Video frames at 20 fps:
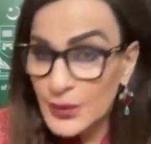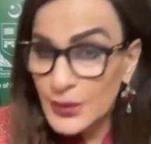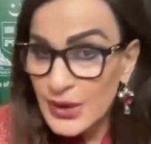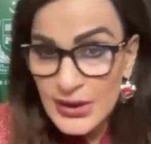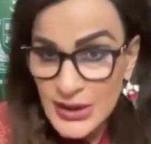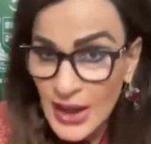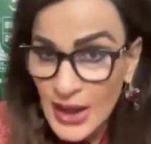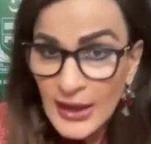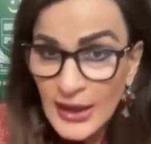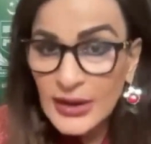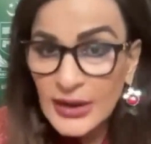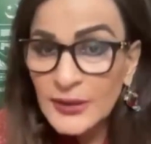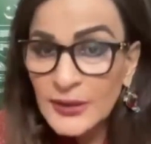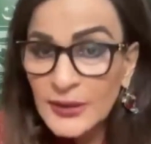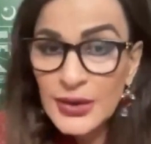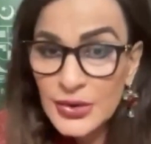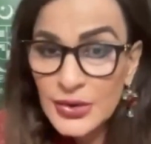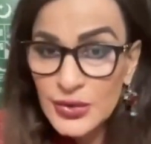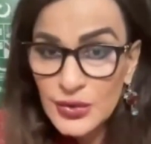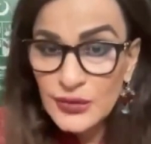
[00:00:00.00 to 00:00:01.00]
We're starting
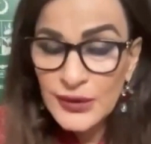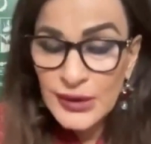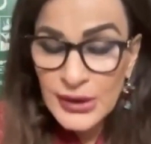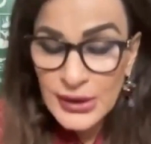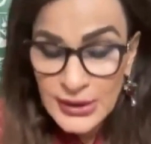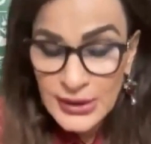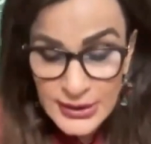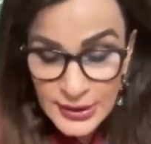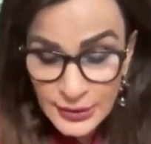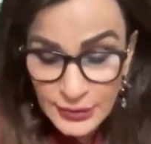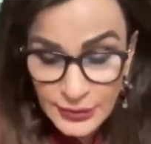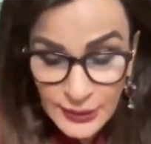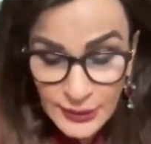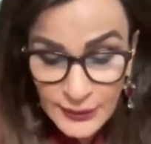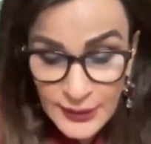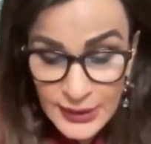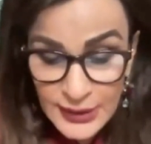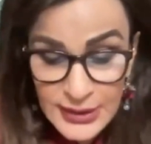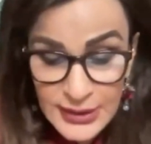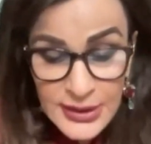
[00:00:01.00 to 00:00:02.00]
with the two-wheelers and
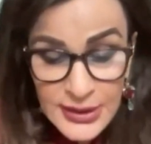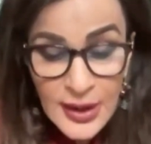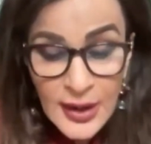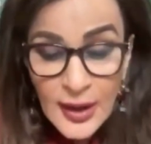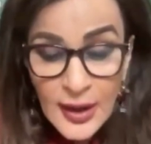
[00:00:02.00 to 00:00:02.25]
three-wheelers.